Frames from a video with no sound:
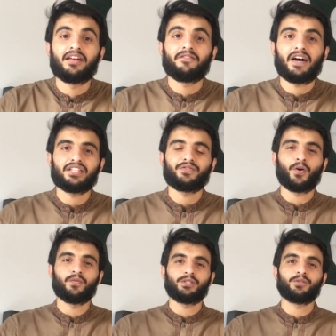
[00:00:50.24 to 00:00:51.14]
Fast
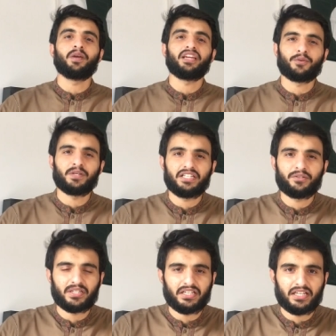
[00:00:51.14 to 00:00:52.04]
forward to May
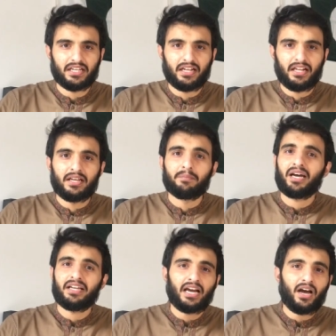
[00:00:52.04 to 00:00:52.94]
2020.
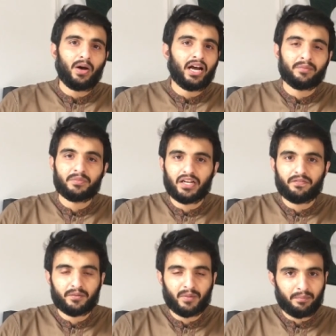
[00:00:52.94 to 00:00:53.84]
By now I am done
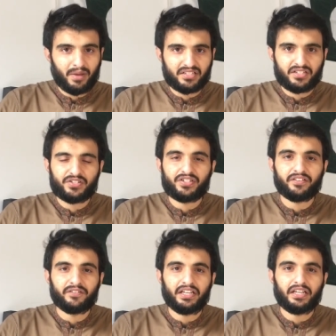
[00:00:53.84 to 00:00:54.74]
with my master's
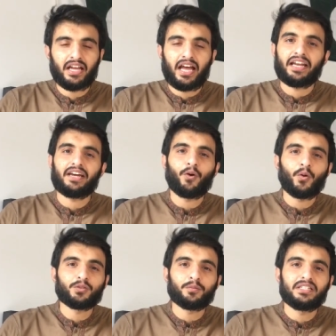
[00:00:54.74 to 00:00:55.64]
degree and have
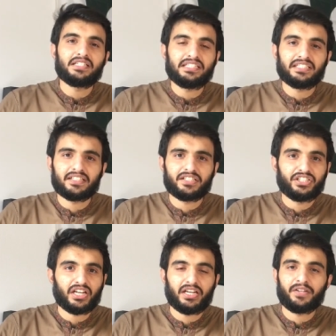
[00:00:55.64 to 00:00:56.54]
also been teaching the
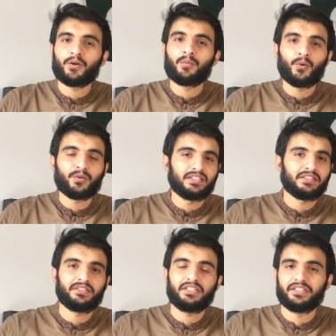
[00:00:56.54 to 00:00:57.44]
GRE for more than
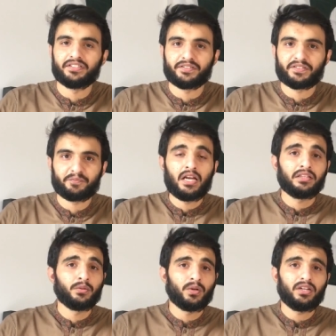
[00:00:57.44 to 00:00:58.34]
3 years.
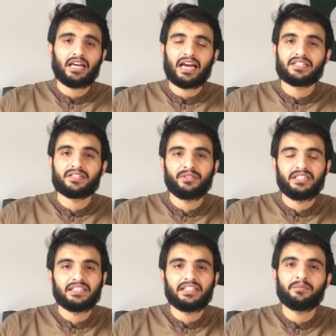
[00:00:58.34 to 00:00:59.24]
The world has
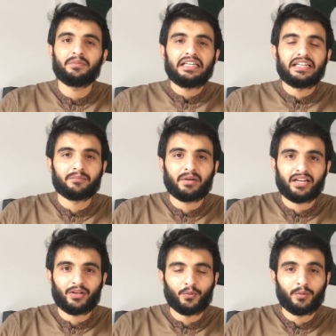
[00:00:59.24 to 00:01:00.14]
recently been hit by
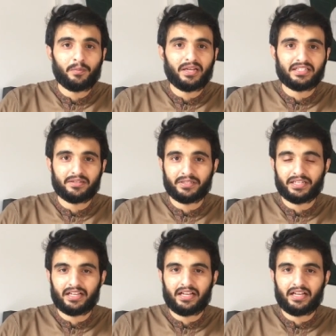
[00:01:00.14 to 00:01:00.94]
a global pandemic,